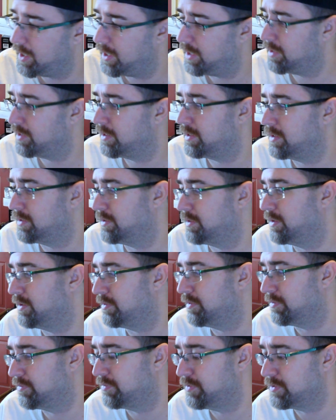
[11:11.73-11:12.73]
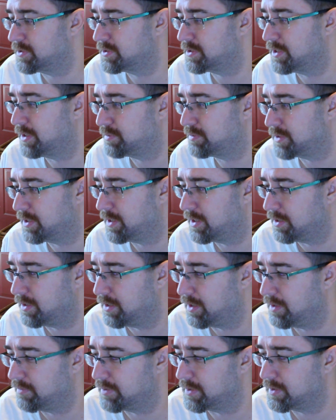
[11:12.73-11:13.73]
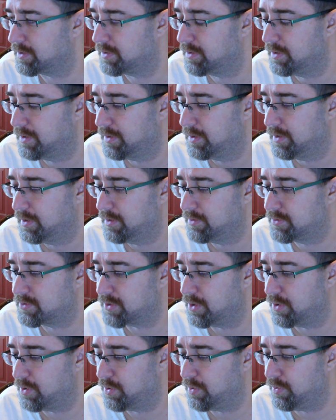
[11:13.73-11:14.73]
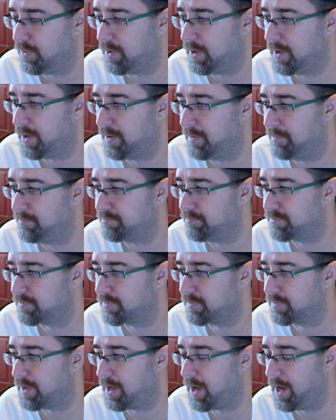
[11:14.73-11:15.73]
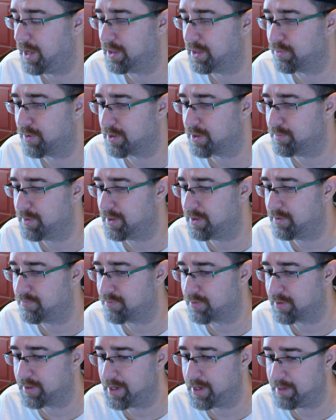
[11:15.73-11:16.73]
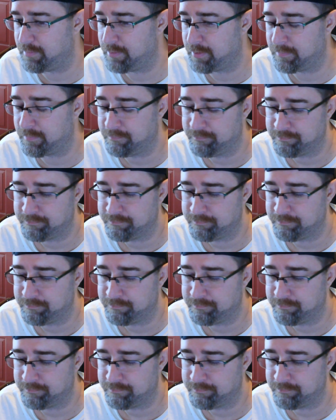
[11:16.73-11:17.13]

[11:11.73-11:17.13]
and I get to hear the footsteps, and I love it. So, highly recommended for gaming.